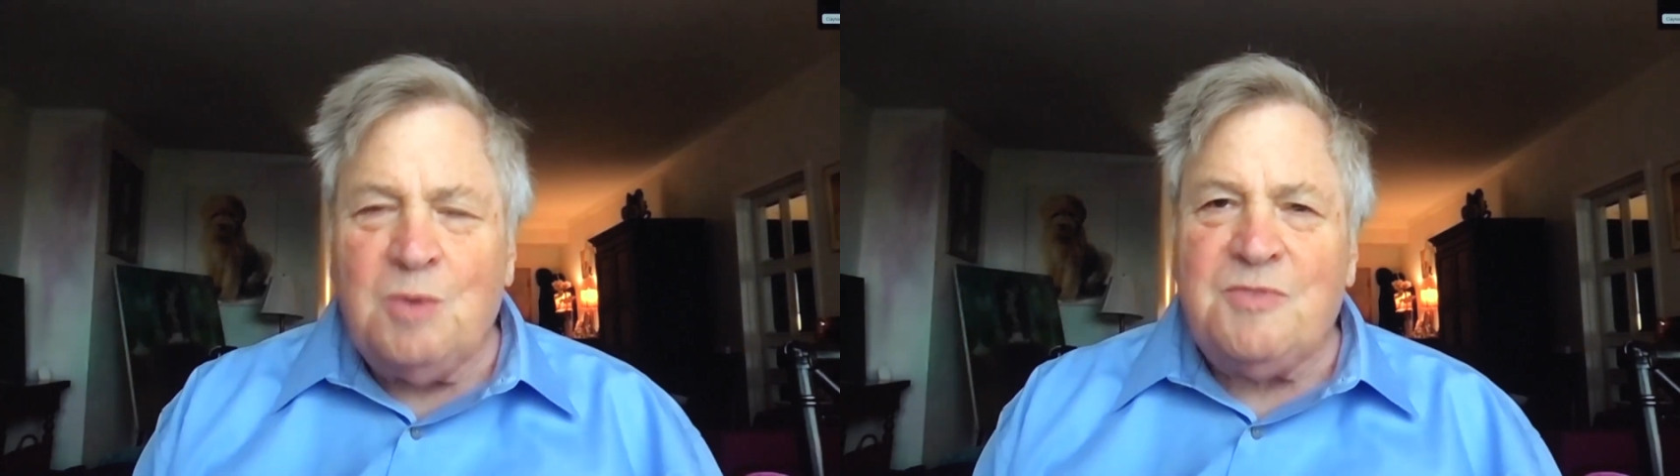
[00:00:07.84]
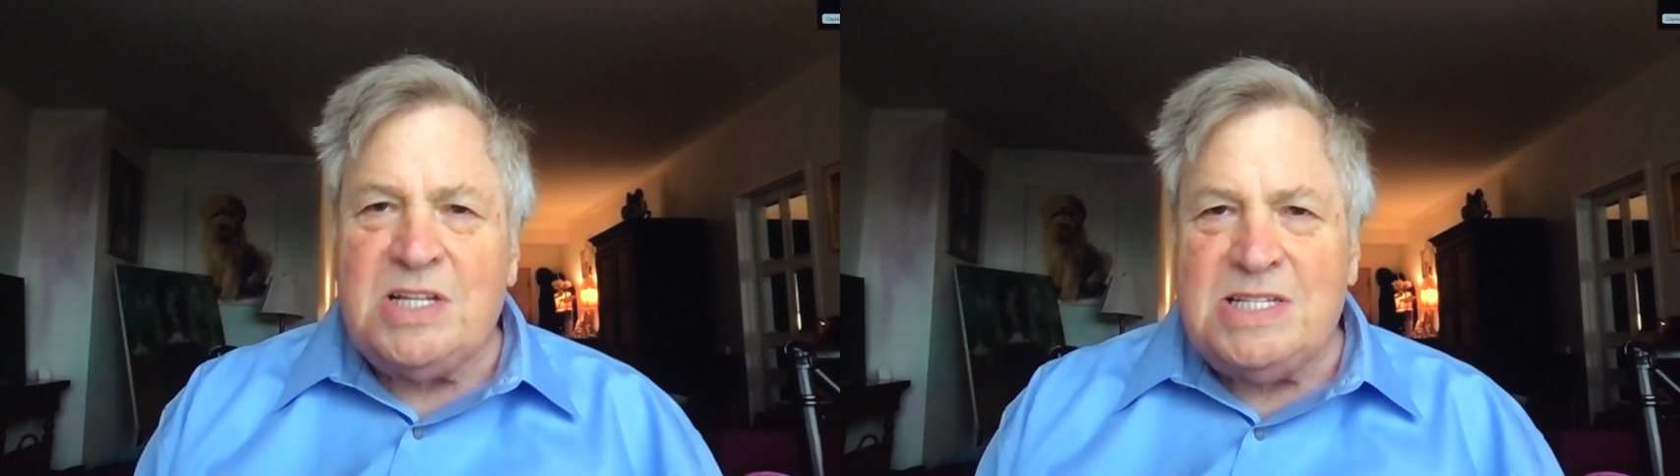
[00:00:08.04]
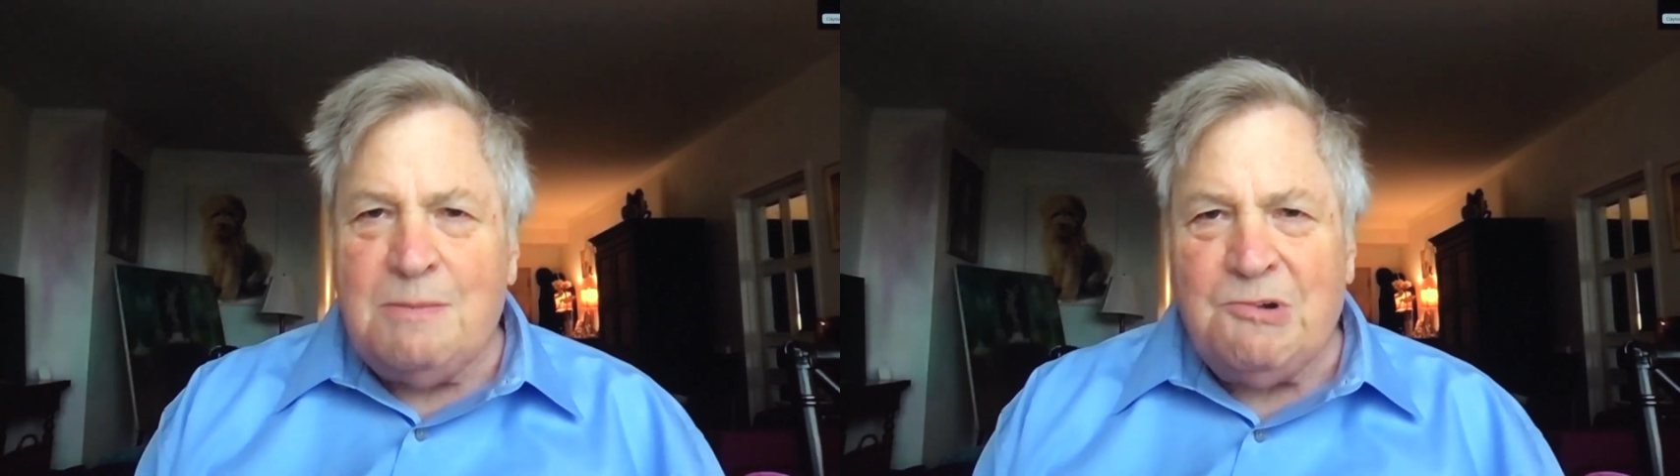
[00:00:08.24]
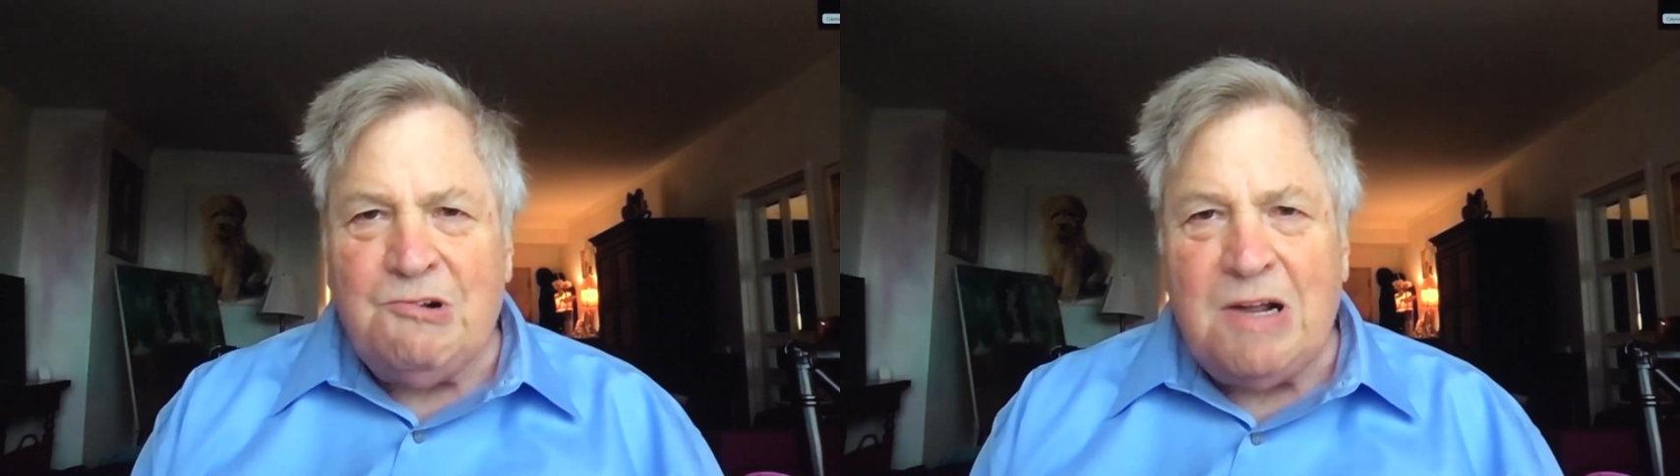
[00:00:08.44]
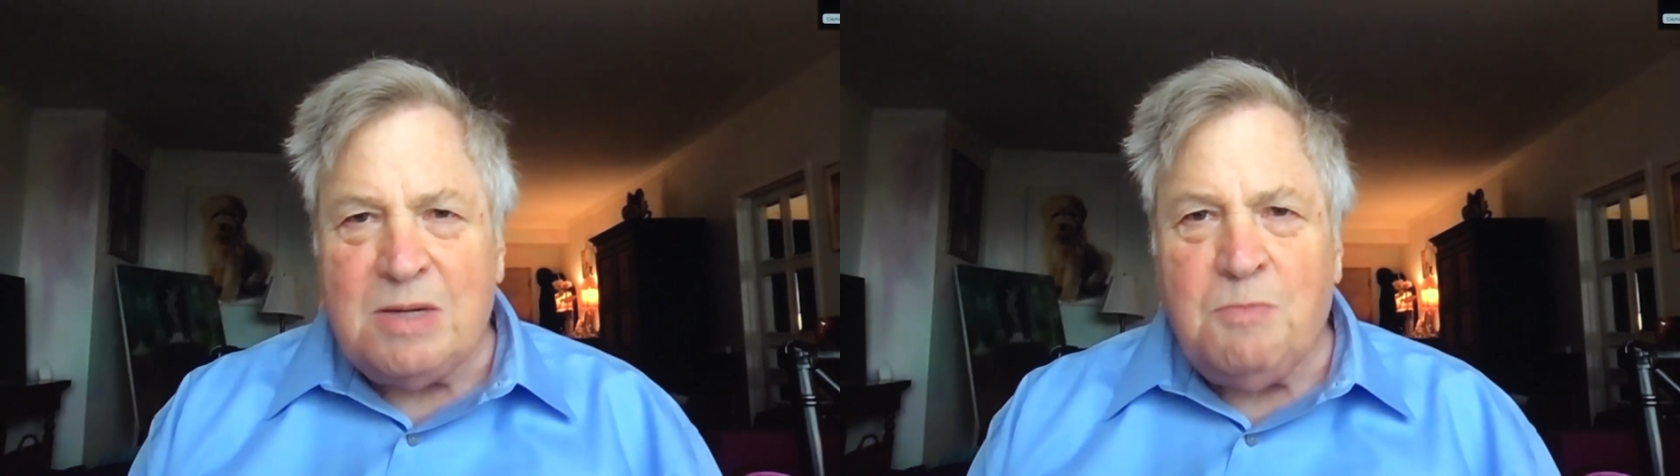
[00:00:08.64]
of the
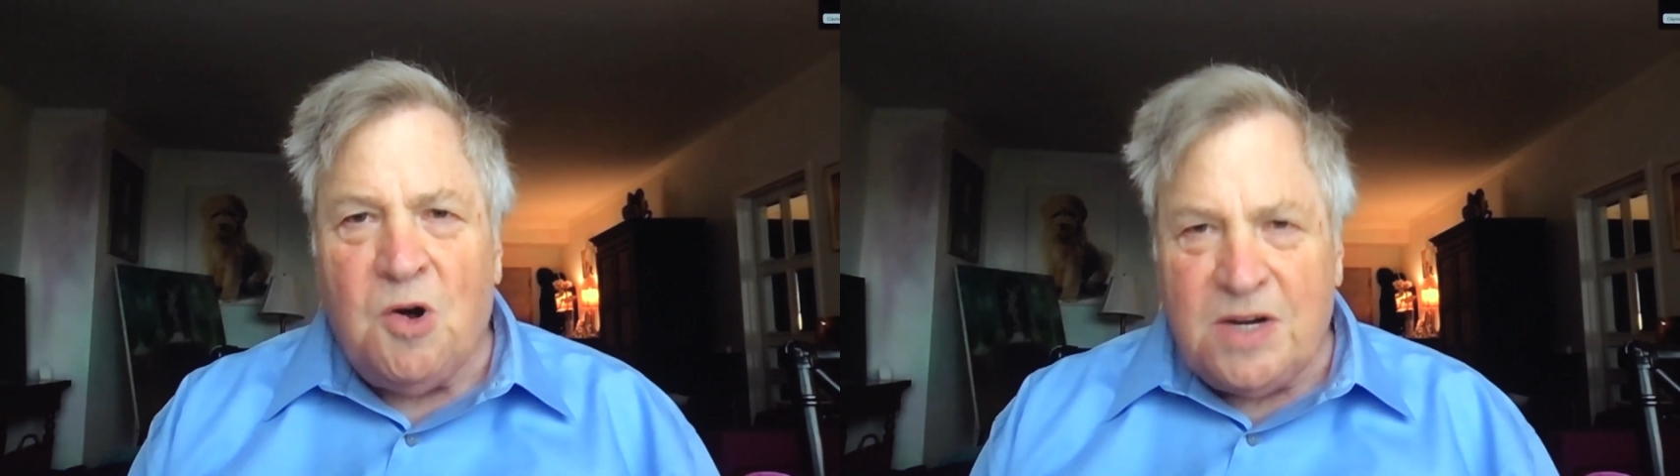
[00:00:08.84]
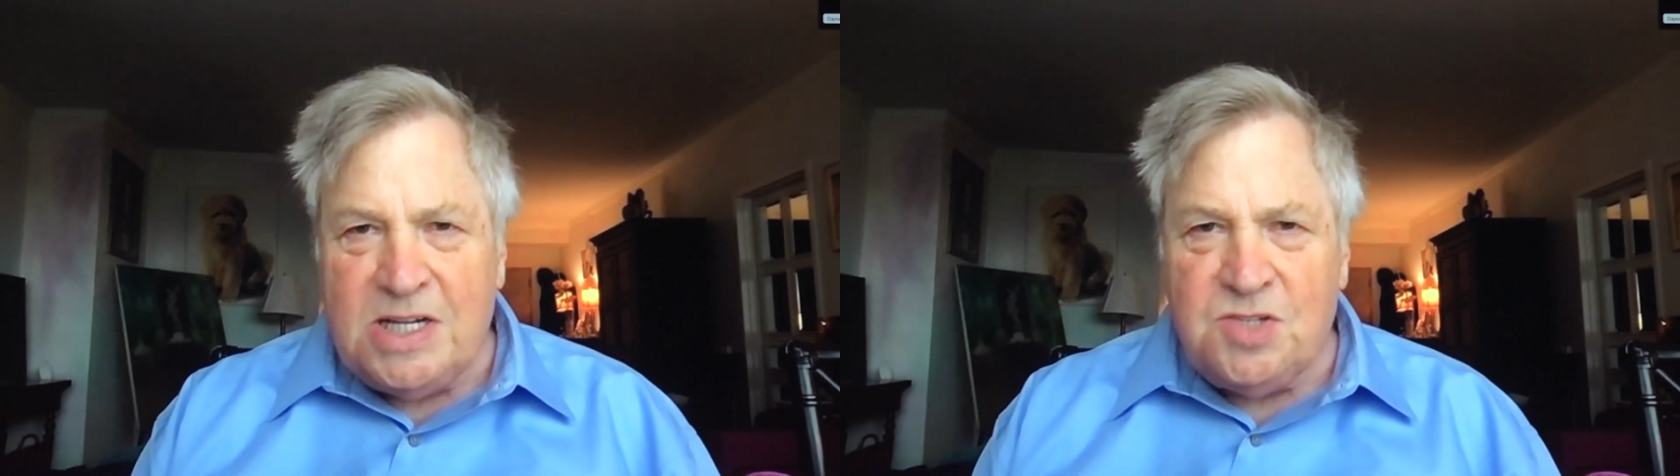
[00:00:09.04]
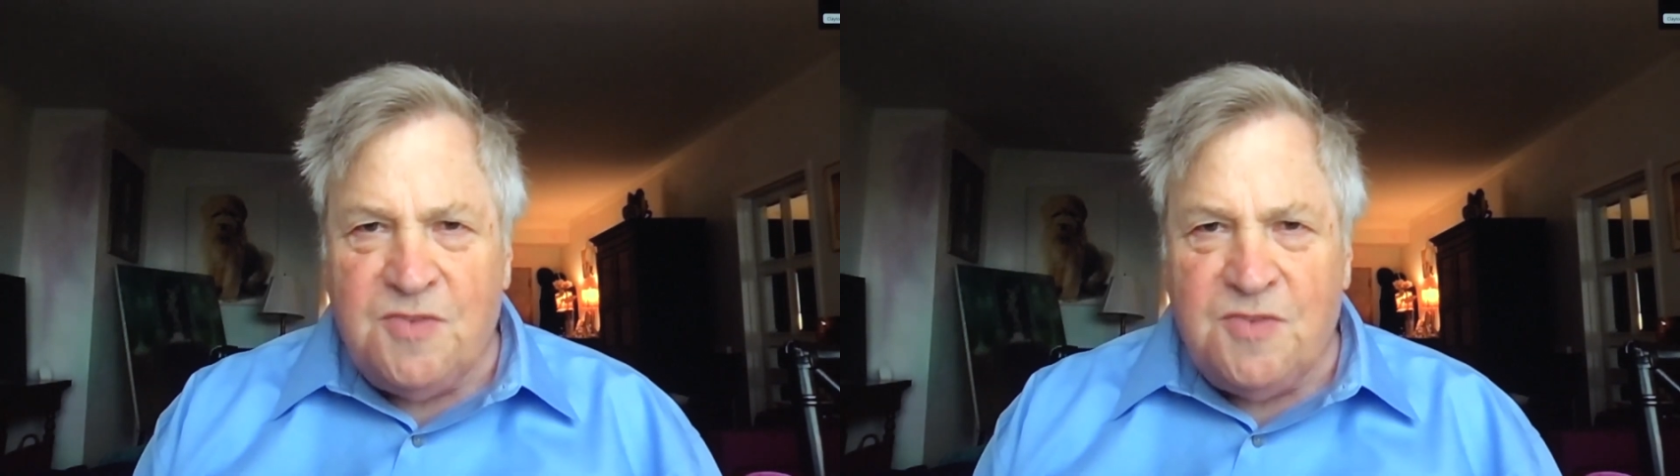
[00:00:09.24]
Democratic Party's